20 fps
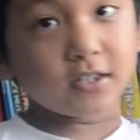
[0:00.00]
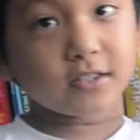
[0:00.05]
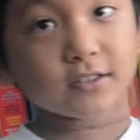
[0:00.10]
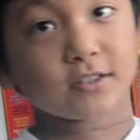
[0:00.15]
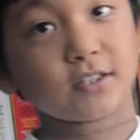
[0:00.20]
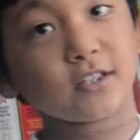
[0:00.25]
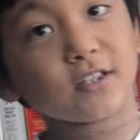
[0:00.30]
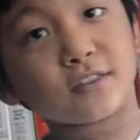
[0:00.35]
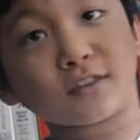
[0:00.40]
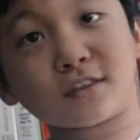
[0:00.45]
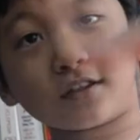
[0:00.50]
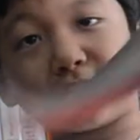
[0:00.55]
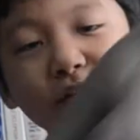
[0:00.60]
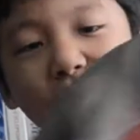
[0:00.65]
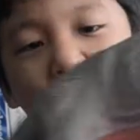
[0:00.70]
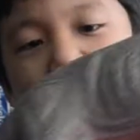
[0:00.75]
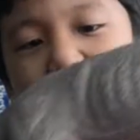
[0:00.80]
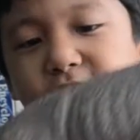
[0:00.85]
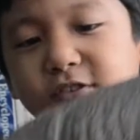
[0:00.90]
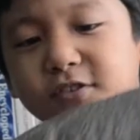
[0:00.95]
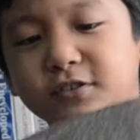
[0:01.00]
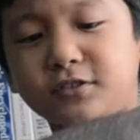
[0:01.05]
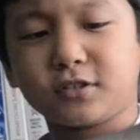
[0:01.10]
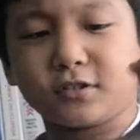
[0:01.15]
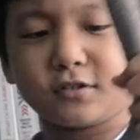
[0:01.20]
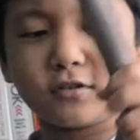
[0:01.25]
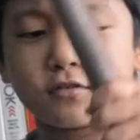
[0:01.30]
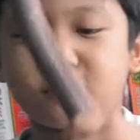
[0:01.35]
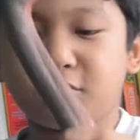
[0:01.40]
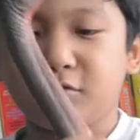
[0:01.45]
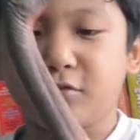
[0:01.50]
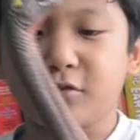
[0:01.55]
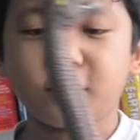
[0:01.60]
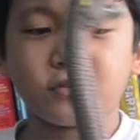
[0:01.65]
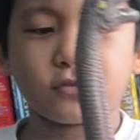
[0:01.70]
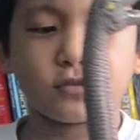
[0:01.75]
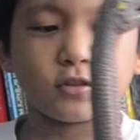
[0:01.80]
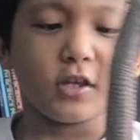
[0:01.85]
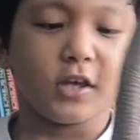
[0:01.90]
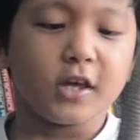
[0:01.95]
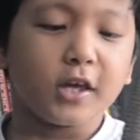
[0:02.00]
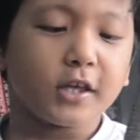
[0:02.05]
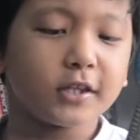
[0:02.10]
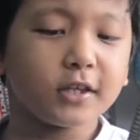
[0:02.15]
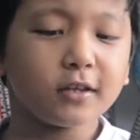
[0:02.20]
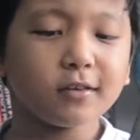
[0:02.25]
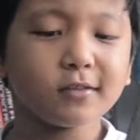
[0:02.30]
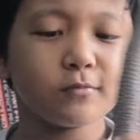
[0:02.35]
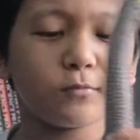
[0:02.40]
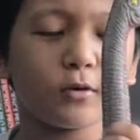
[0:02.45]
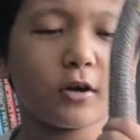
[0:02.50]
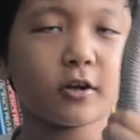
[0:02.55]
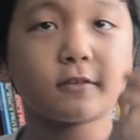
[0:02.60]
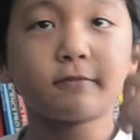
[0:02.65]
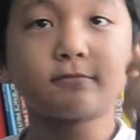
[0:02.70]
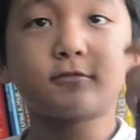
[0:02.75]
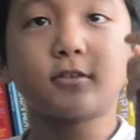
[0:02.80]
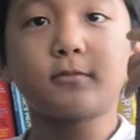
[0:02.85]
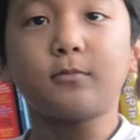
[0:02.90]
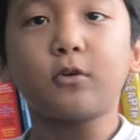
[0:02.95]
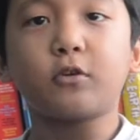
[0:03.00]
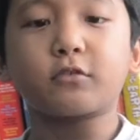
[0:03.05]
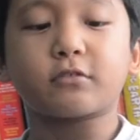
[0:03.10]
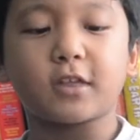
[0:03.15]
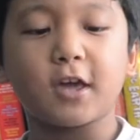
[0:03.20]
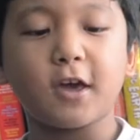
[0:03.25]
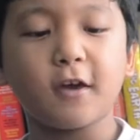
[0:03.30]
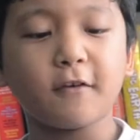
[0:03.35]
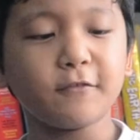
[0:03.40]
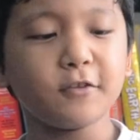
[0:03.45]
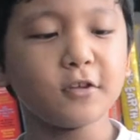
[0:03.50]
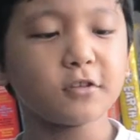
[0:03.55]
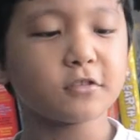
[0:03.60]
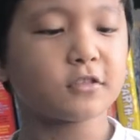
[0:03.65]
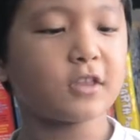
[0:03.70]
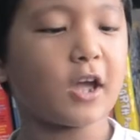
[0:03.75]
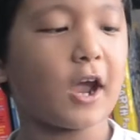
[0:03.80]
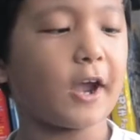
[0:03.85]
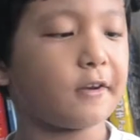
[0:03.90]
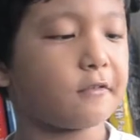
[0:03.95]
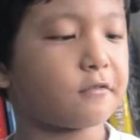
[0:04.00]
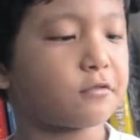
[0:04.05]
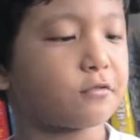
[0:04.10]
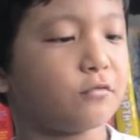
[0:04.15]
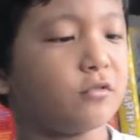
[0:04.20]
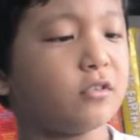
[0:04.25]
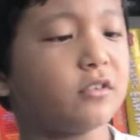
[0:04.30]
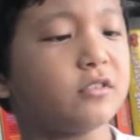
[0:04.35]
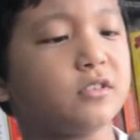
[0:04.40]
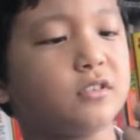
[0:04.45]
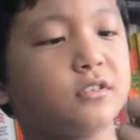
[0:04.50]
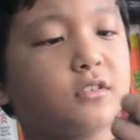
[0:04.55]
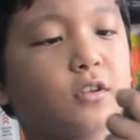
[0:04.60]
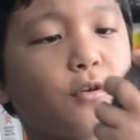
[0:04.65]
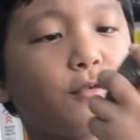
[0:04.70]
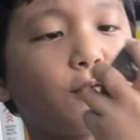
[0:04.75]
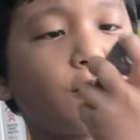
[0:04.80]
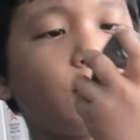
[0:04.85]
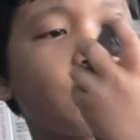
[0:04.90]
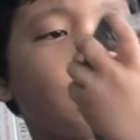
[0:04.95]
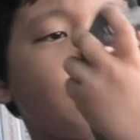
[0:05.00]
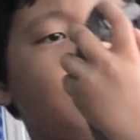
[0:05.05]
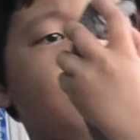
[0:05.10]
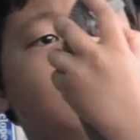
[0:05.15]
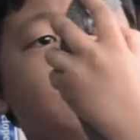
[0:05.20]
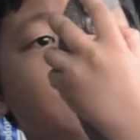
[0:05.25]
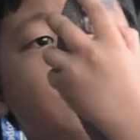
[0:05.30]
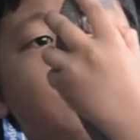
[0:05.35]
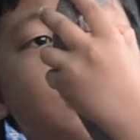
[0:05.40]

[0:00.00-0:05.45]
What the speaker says: This is Dinosaurs. He's one of the most heaviest dinosaurs in the world.